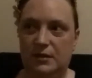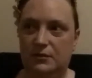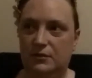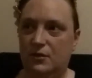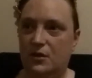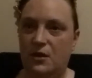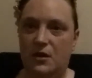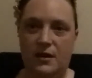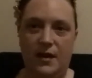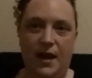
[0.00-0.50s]

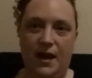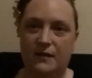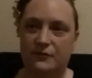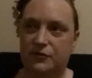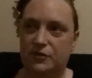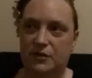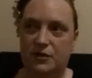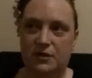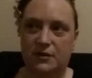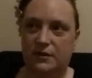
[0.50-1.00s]
long
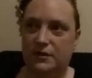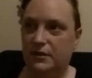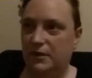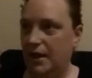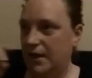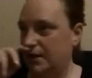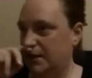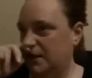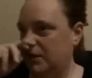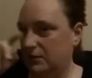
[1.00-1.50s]
after
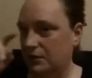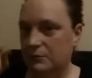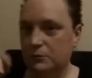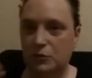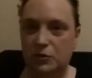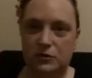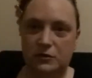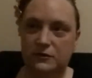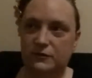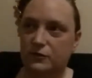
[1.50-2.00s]
they'd either
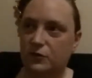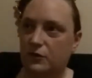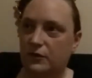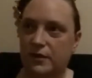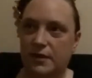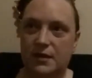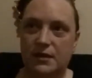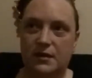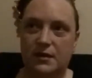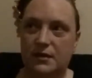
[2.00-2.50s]
moved or
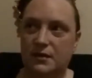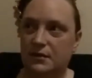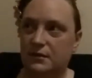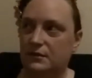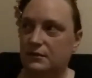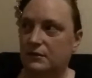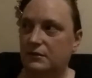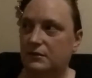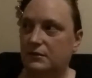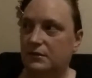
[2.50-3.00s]
the
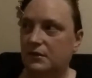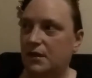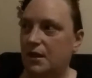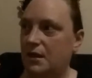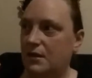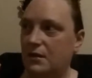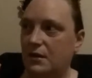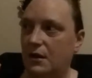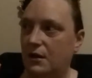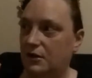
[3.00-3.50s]

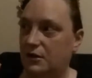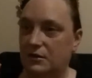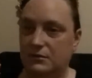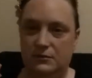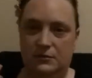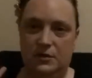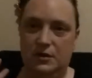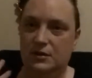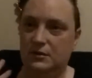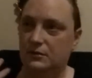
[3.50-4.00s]

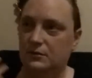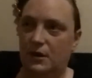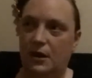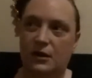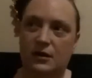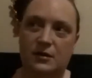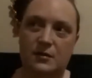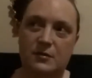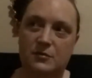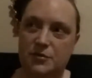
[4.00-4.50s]

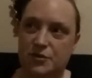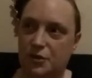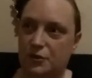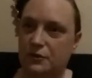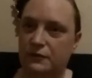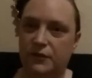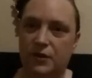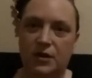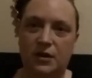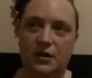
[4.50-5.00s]
argument was
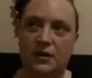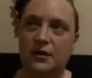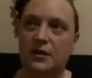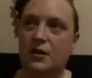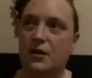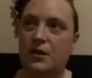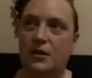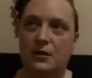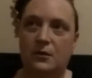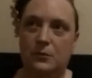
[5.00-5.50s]
over,
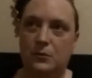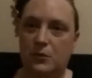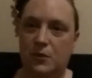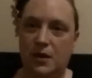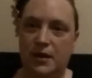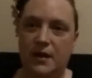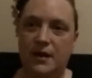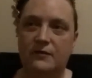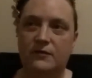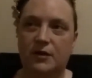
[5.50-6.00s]

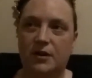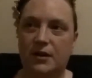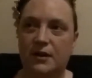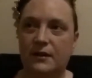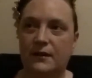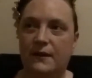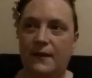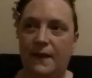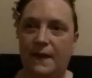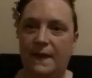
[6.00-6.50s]
whatever,